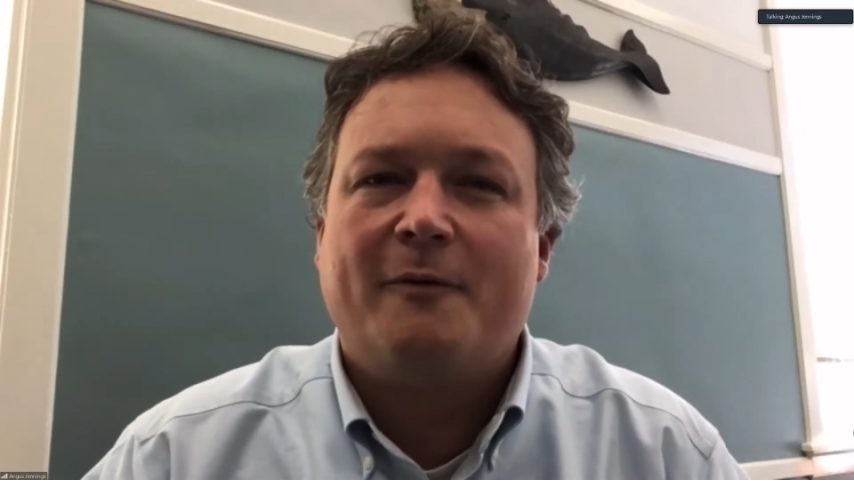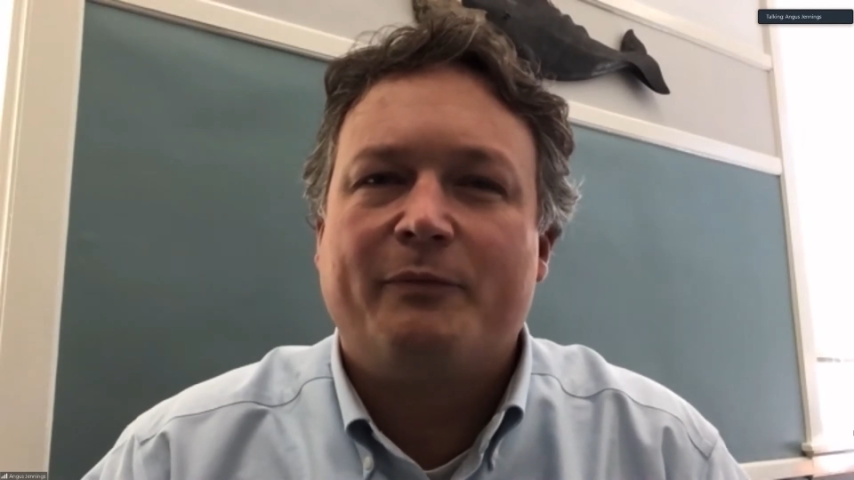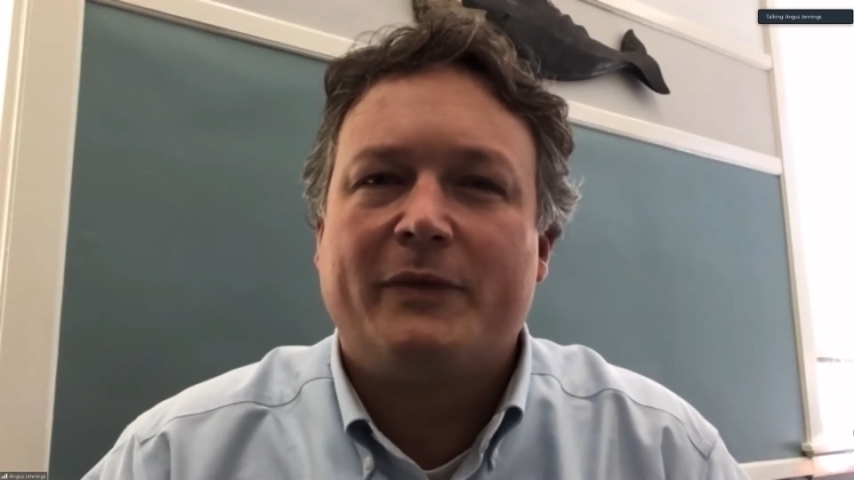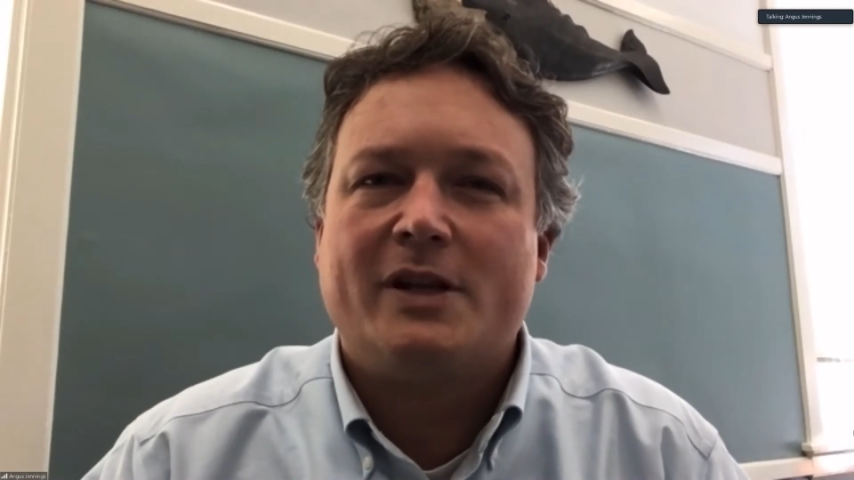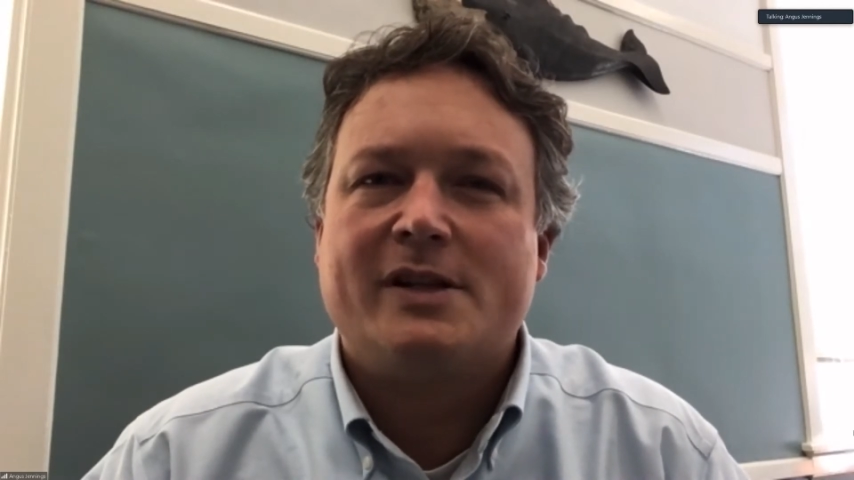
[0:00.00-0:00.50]

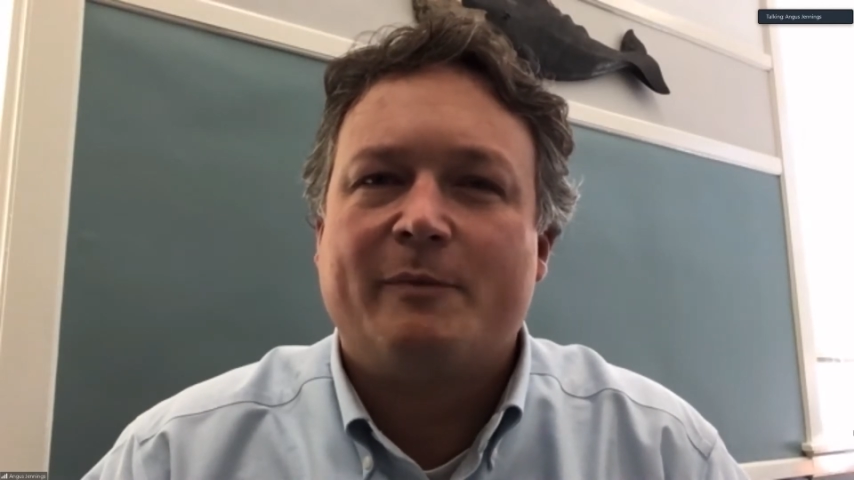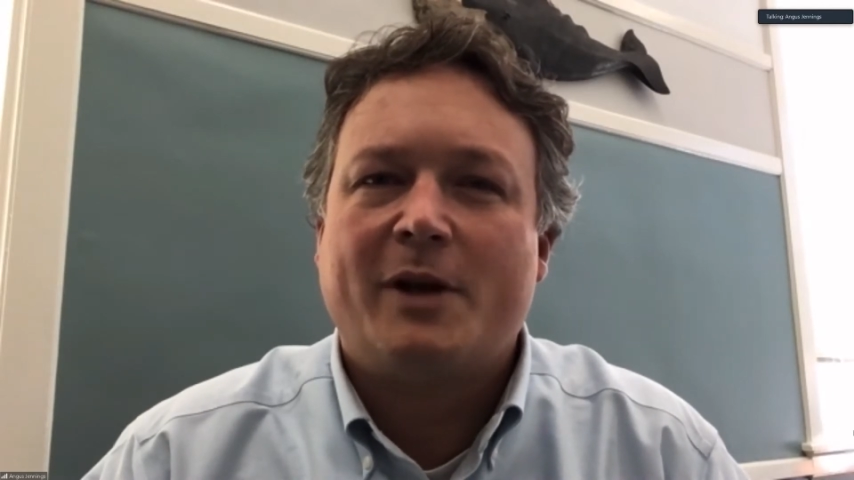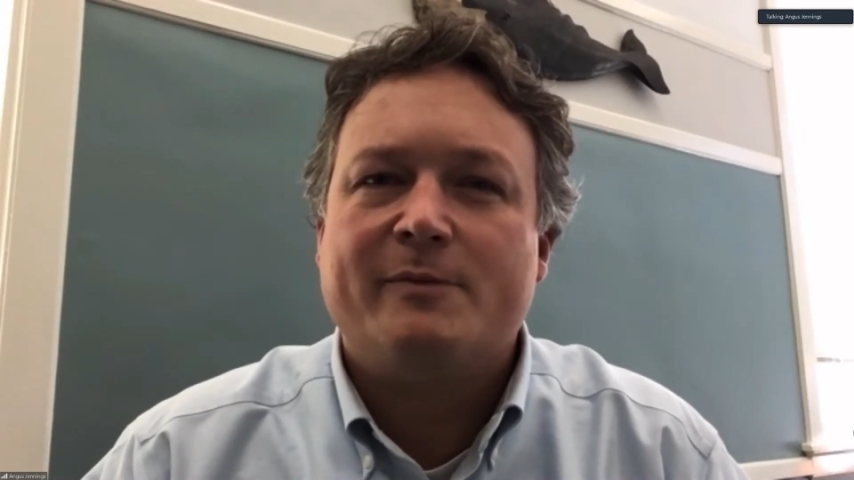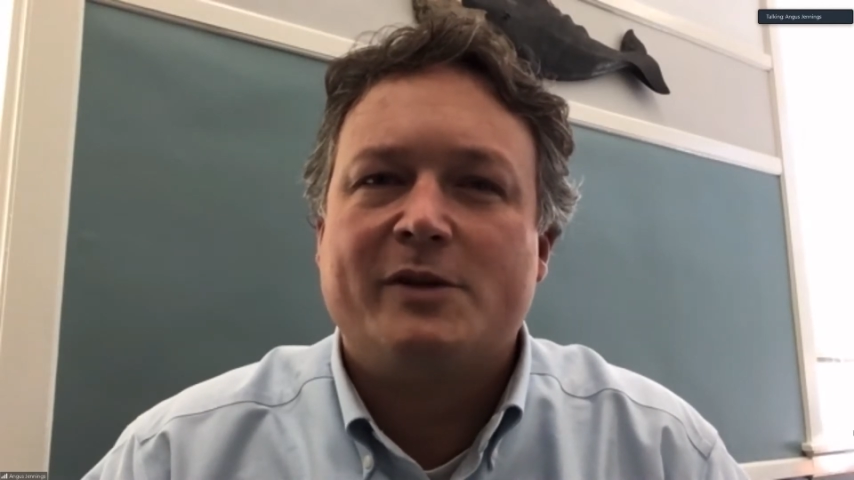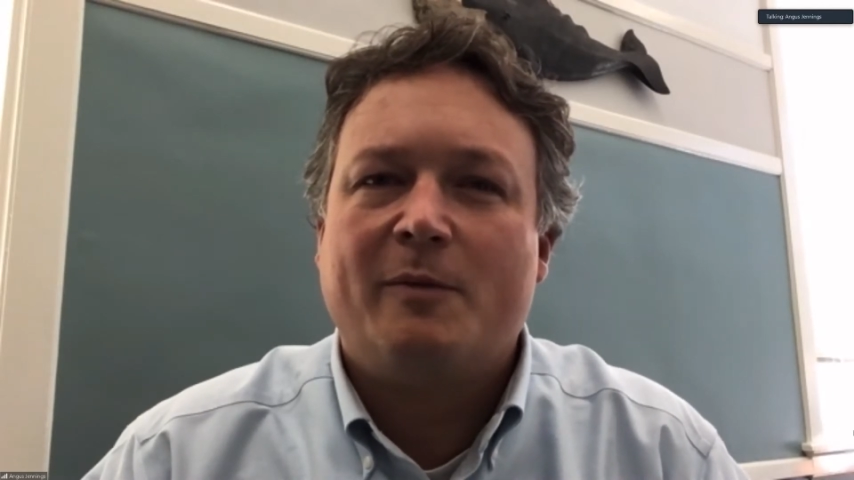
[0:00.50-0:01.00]

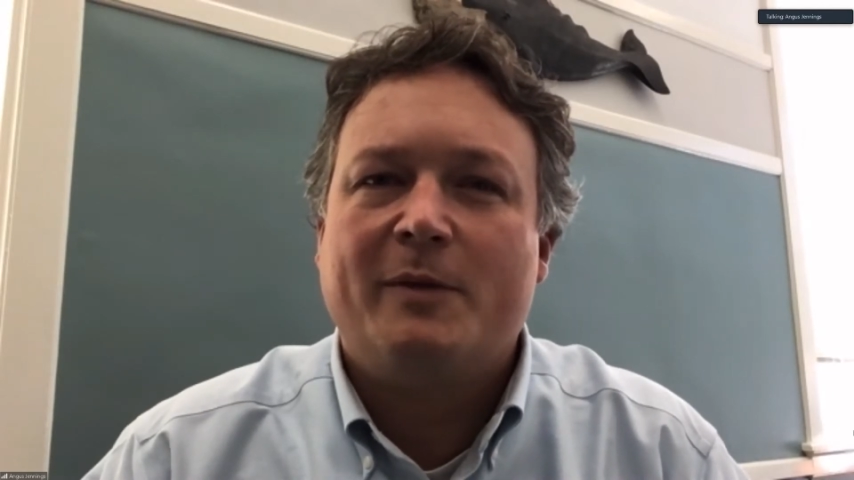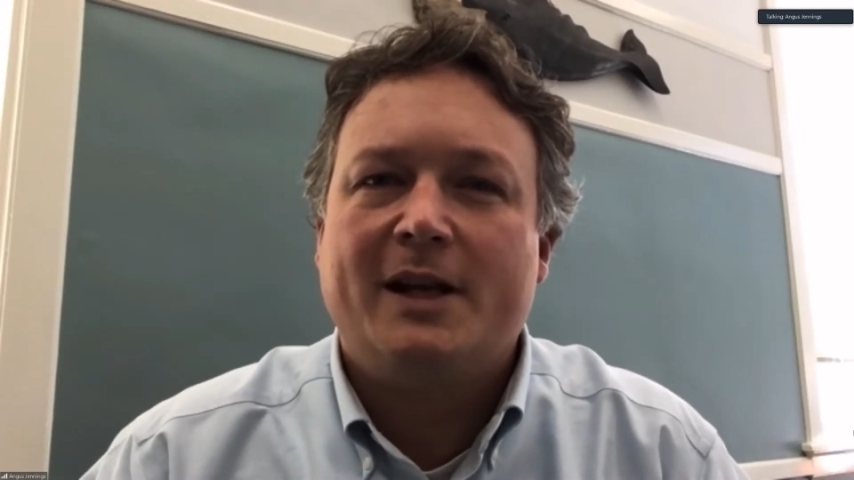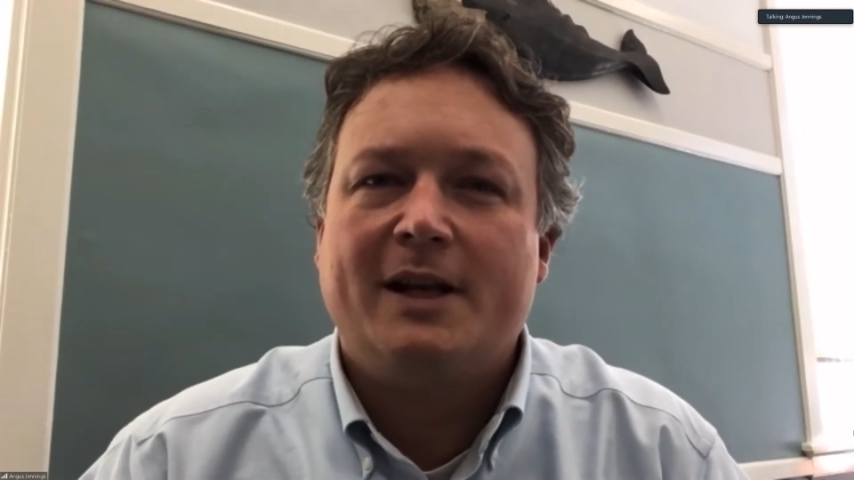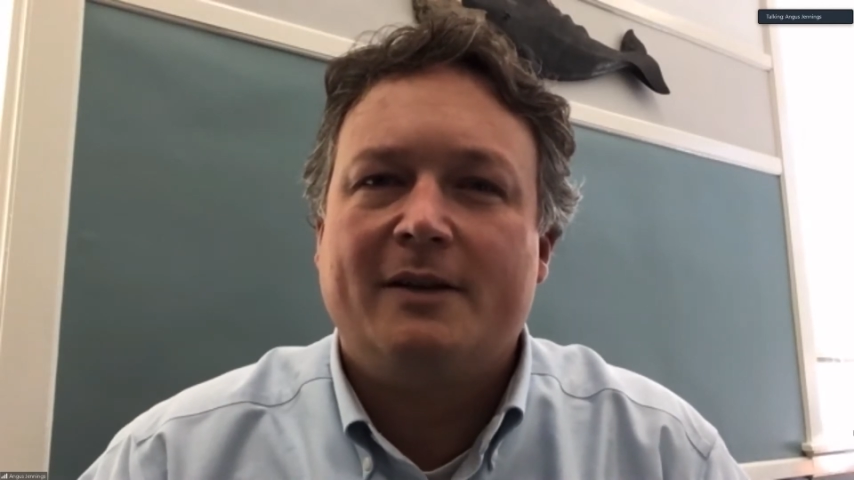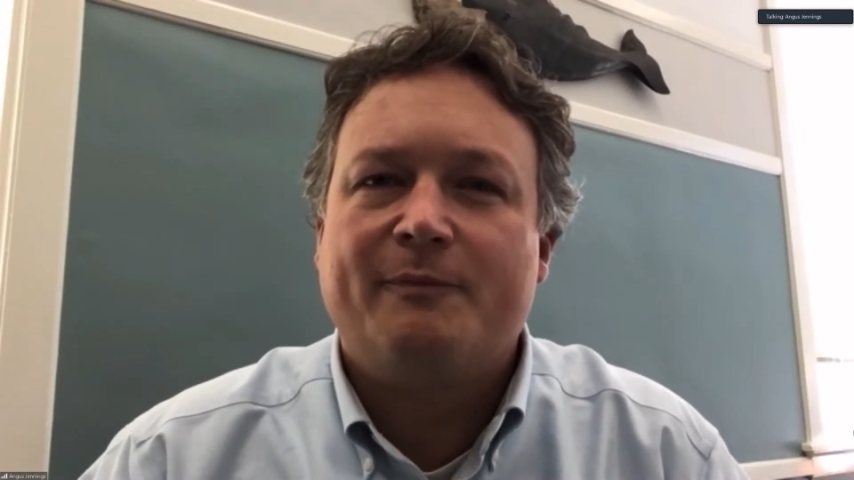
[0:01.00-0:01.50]
Sometimes I'll
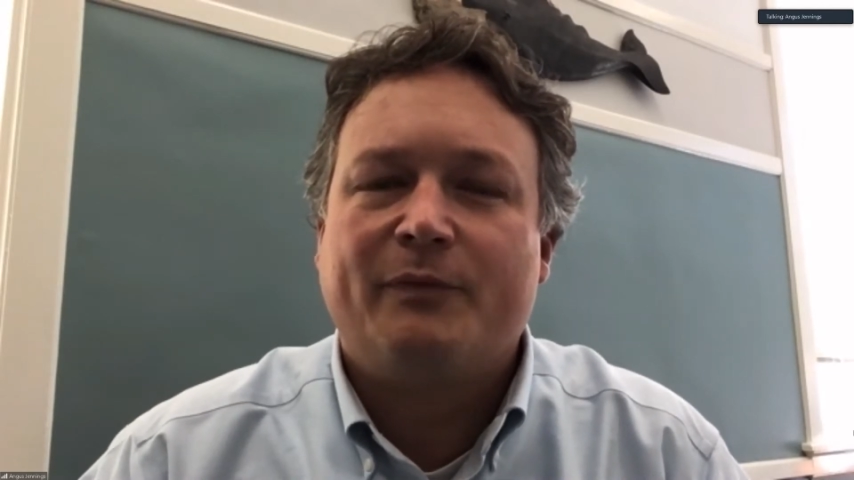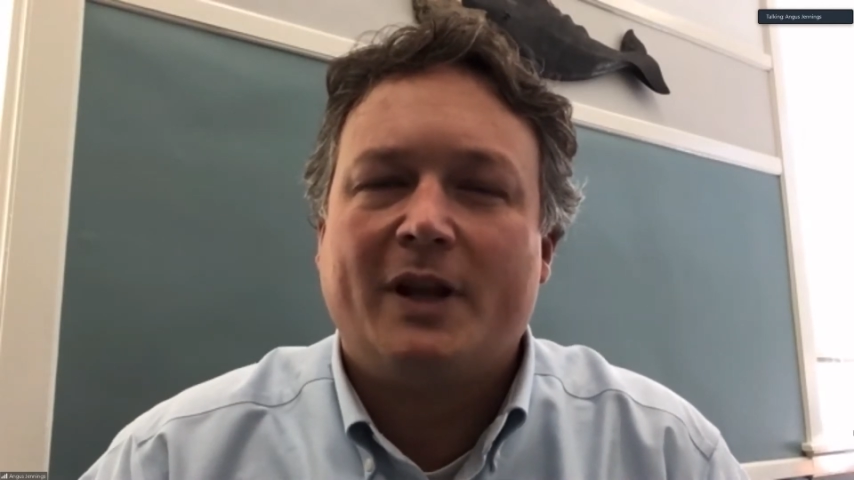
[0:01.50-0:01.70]
be